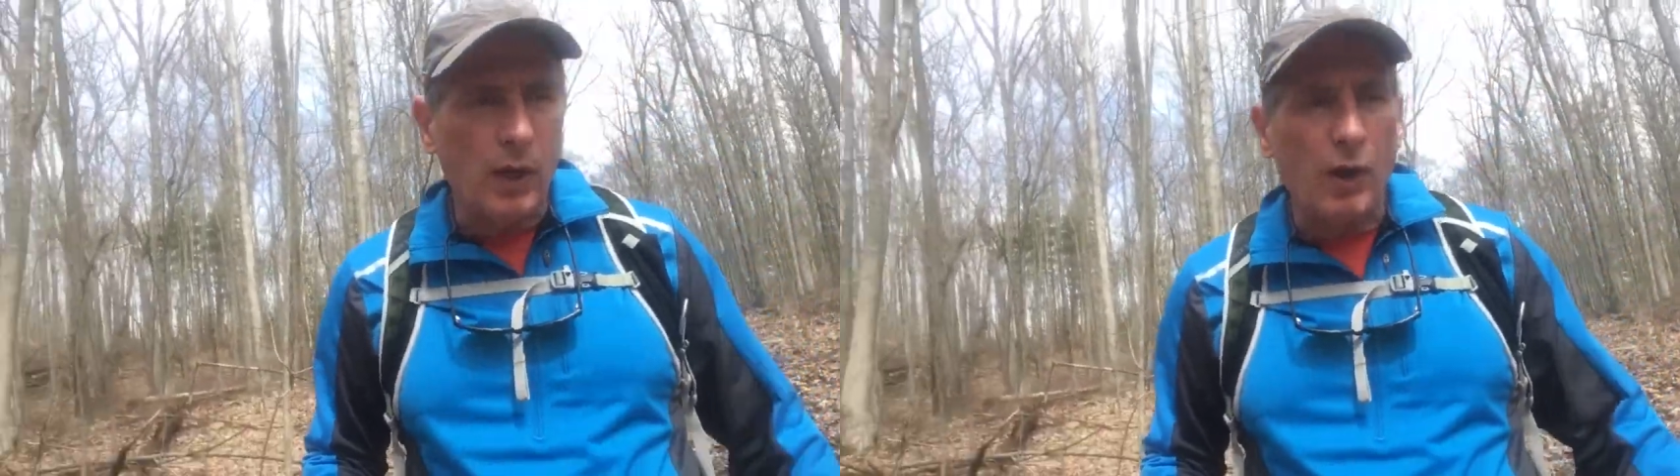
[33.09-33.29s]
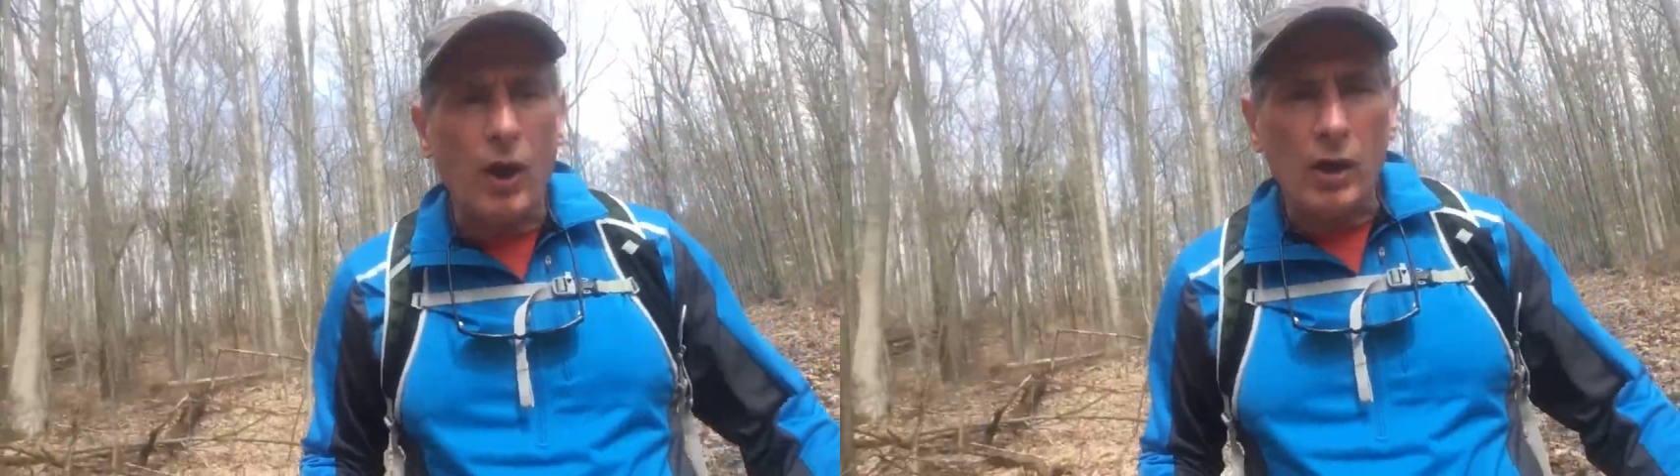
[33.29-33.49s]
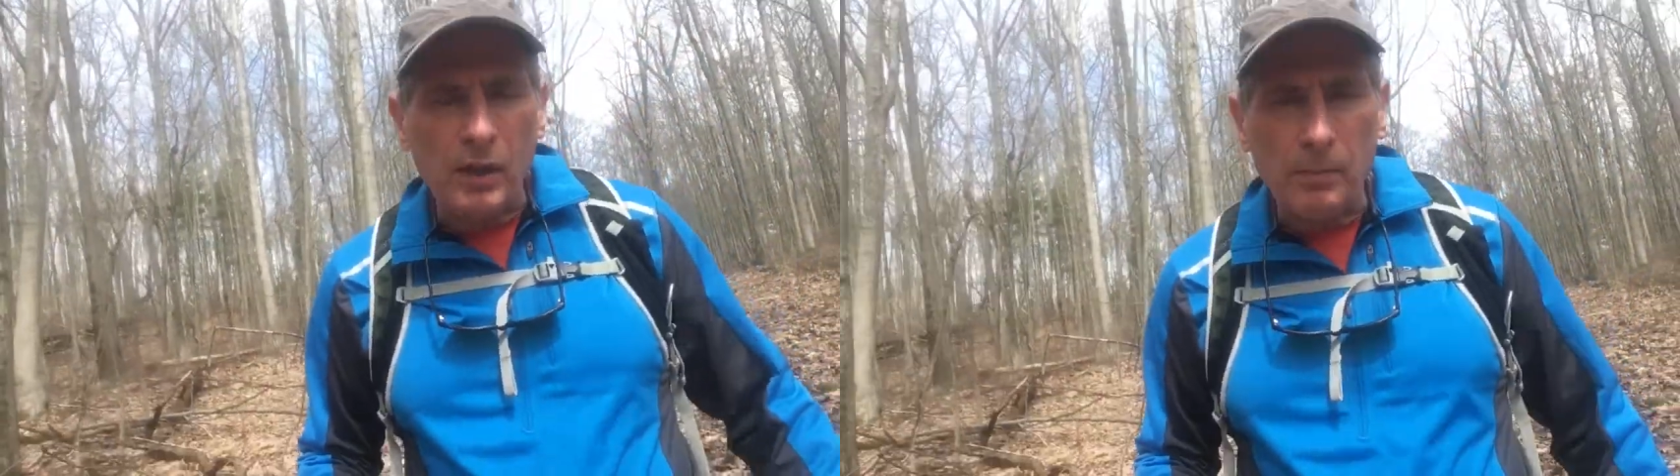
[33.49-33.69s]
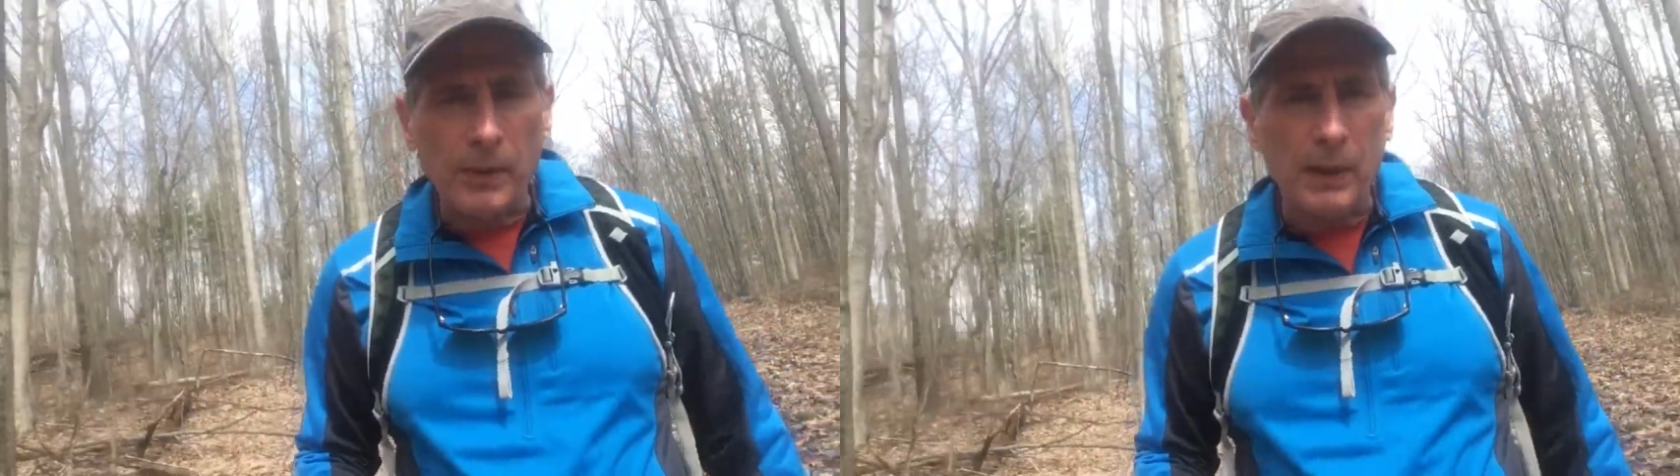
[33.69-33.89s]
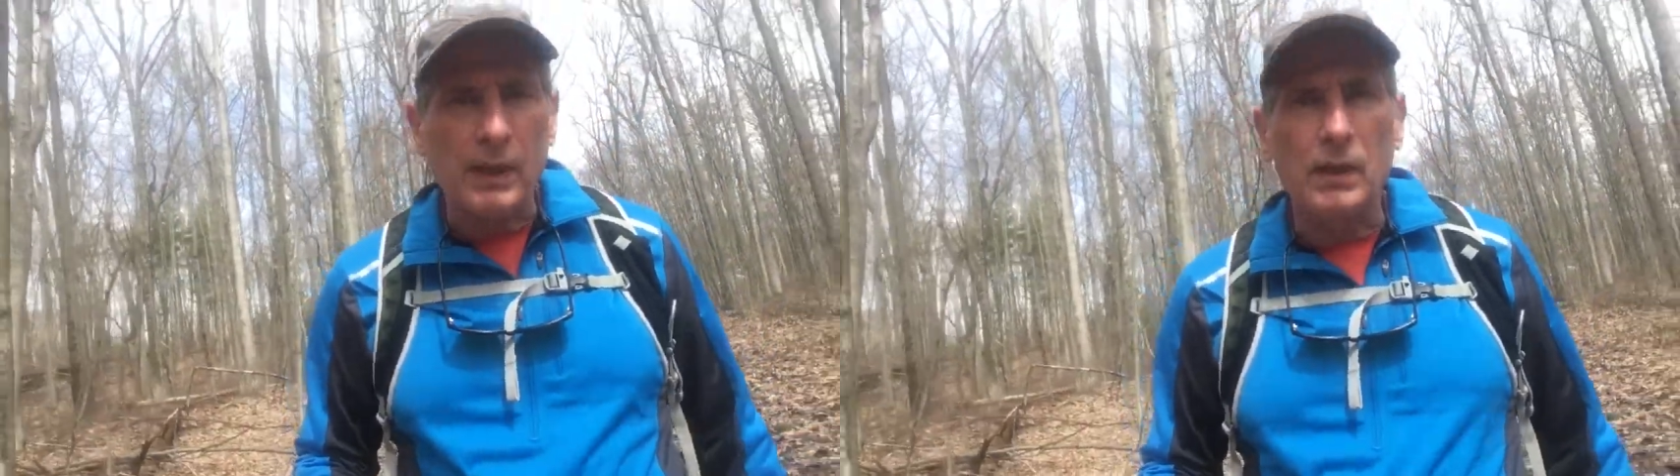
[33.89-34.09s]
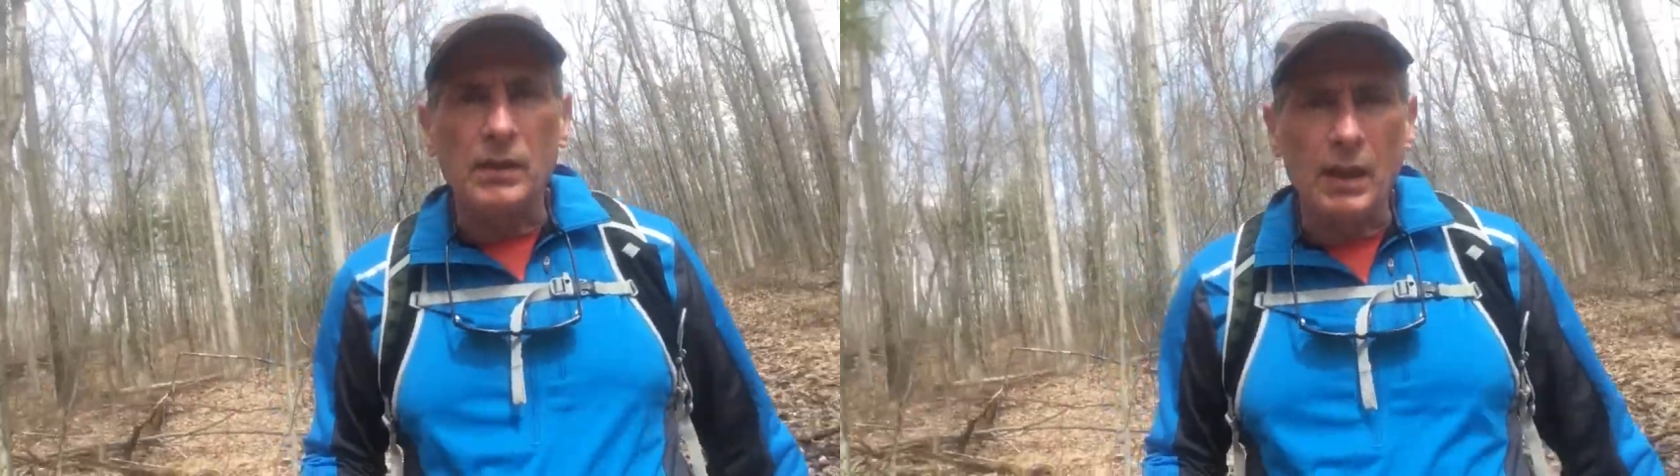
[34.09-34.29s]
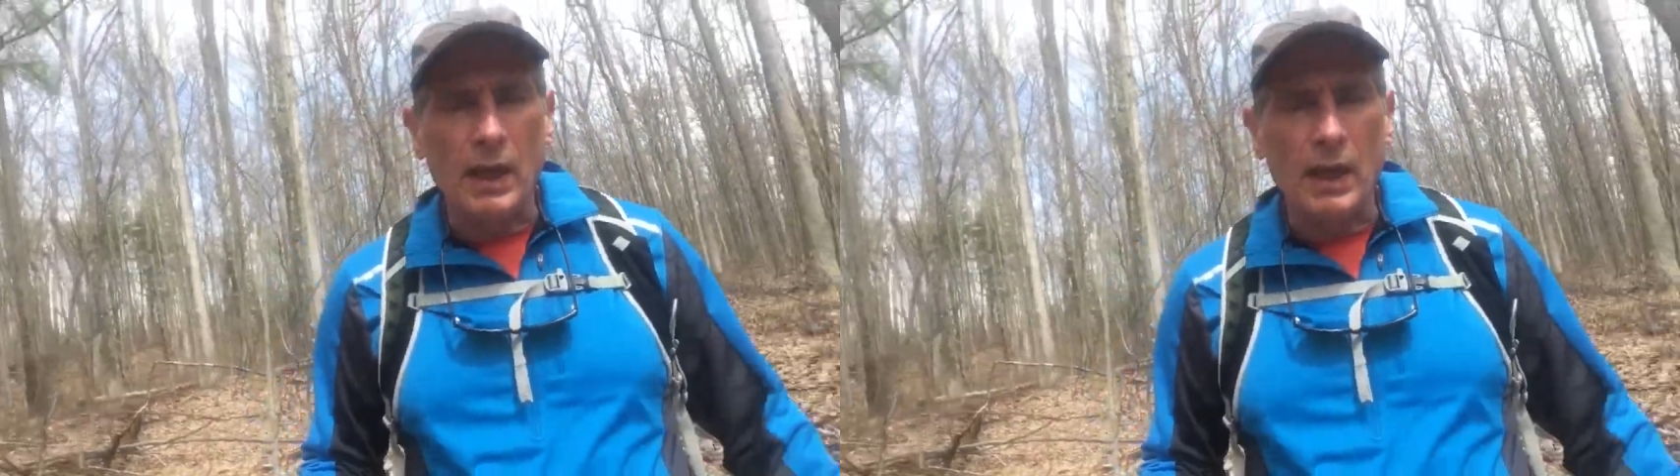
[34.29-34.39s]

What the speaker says: are caught up in